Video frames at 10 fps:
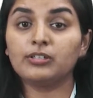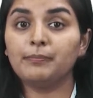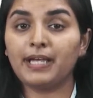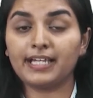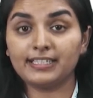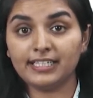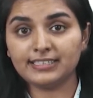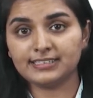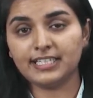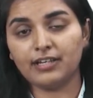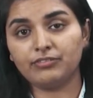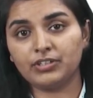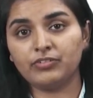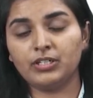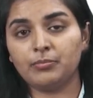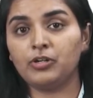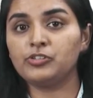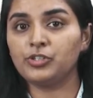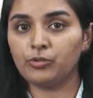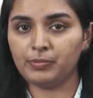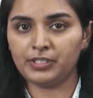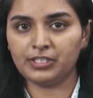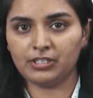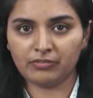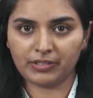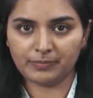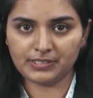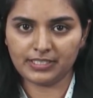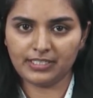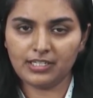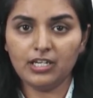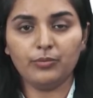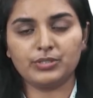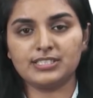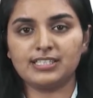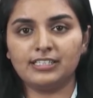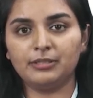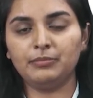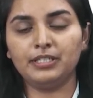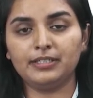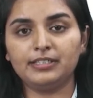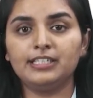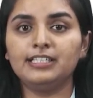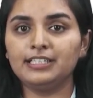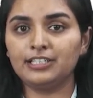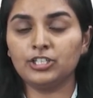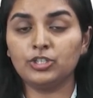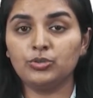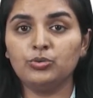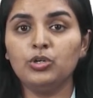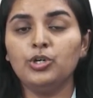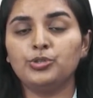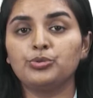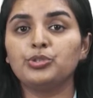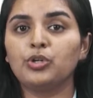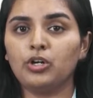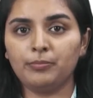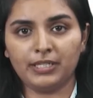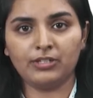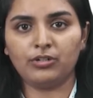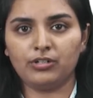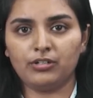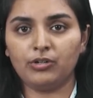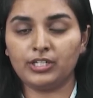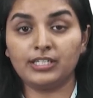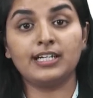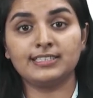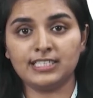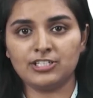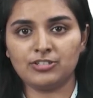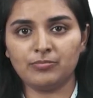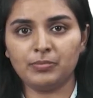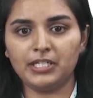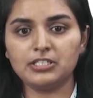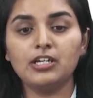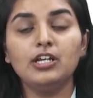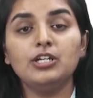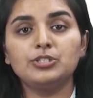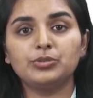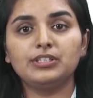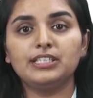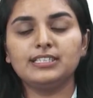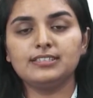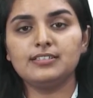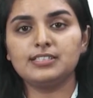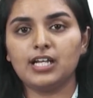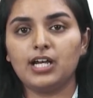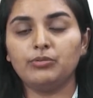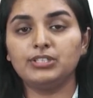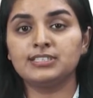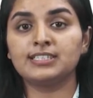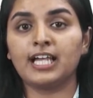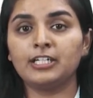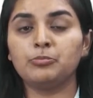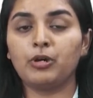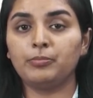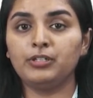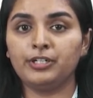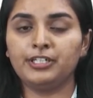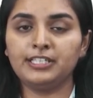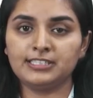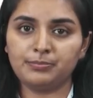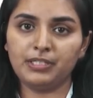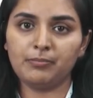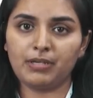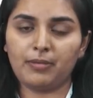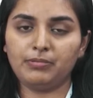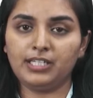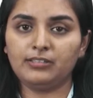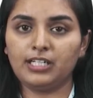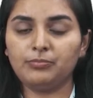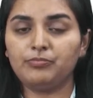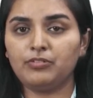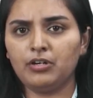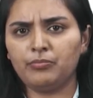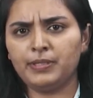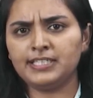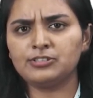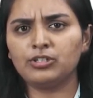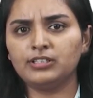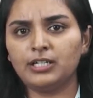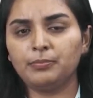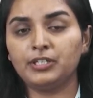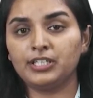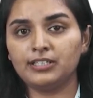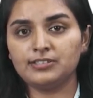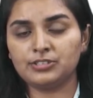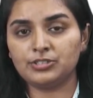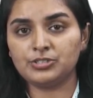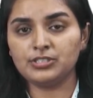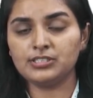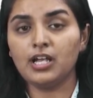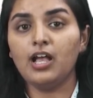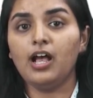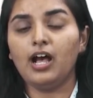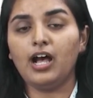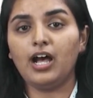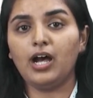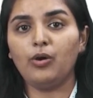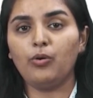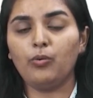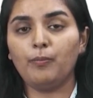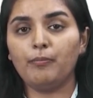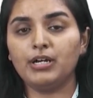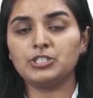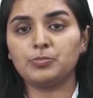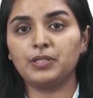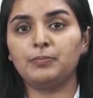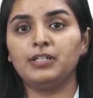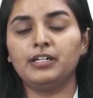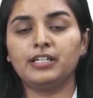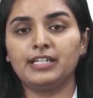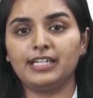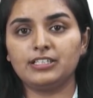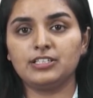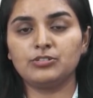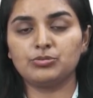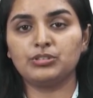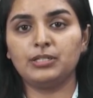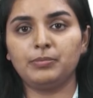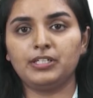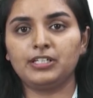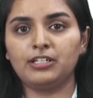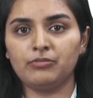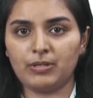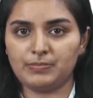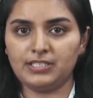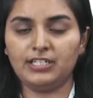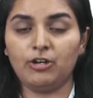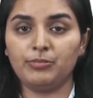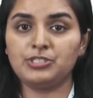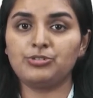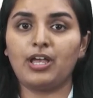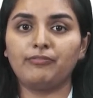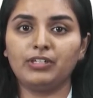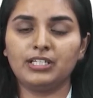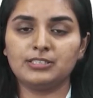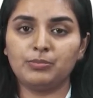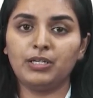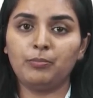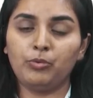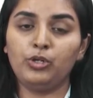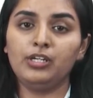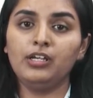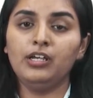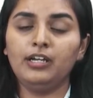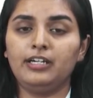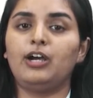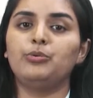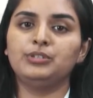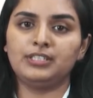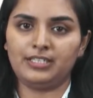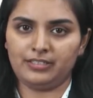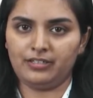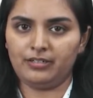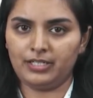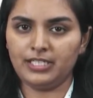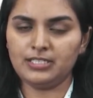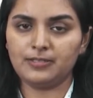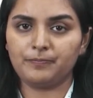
the backlinks they have given about your particular website, which is ultimately leading you to your main organization page. So this is how the site popularity is being mapped, that based on that particular searches, how much people are connecting to that particular website, how much traffic is being pulled down there, right?